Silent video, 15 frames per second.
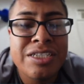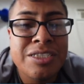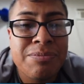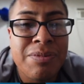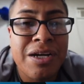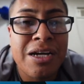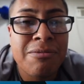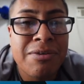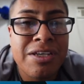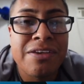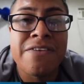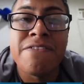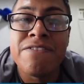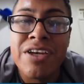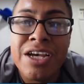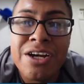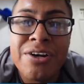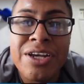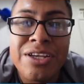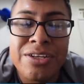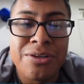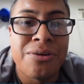spammy,
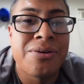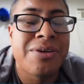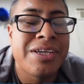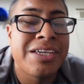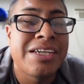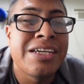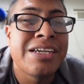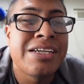very annoying.